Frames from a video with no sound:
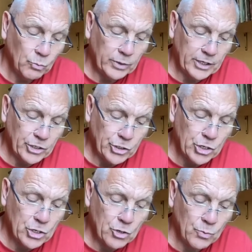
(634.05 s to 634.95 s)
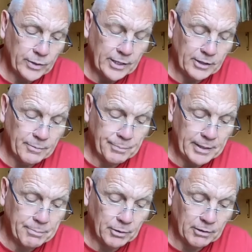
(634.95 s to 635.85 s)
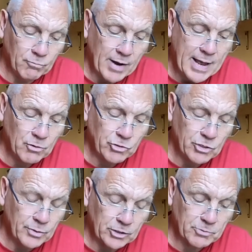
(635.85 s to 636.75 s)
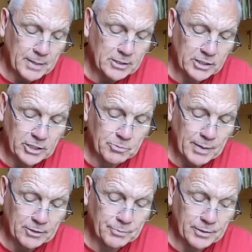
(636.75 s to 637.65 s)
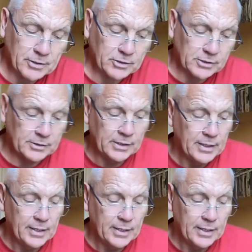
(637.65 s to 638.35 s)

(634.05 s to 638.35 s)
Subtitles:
within you, within the people around you, and especially this past person,